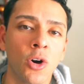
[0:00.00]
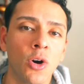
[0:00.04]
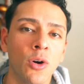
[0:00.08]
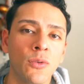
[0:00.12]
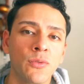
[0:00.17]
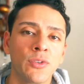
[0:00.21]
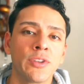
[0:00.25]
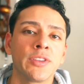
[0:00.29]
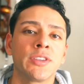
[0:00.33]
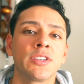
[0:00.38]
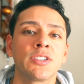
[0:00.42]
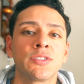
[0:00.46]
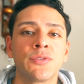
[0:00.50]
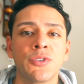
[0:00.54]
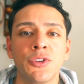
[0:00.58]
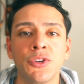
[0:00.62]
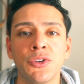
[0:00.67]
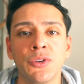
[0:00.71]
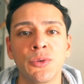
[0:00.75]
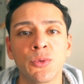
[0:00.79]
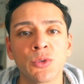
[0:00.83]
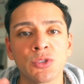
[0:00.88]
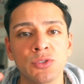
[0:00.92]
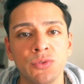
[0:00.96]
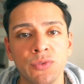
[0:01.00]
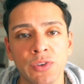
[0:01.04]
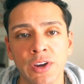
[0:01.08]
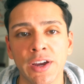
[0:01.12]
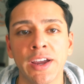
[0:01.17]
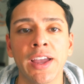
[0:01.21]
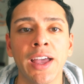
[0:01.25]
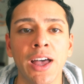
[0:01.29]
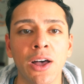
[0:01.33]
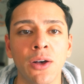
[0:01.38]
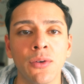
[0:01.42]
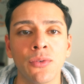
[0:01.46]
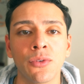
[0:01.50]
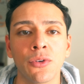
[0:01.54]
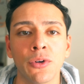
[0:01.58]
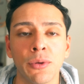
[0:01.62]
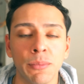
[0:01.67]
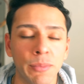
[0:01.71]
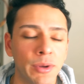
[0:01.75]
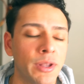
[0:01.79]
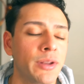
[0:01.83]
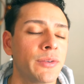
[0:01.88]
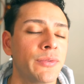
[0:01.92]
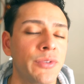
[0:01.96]
Hopefully this video was very helpful
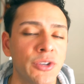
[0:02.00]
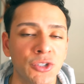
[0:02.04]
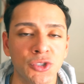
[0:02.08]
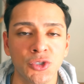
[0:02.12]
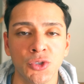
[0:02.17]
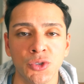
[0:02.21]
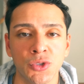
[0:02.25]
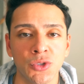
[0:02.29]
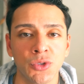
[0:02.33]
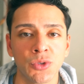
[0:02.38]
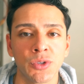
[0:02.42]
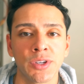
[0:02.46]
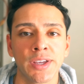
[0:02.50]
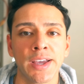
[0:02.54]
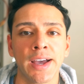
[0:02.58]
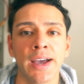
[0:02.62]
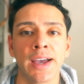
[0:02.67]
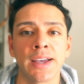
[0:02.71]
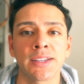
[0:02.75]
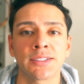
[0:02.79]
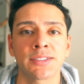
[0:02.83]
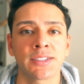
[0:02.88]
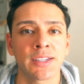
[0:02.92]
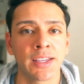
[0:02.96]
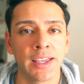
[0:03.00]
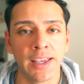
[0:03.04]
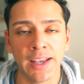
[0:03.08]
and beneficial to you guys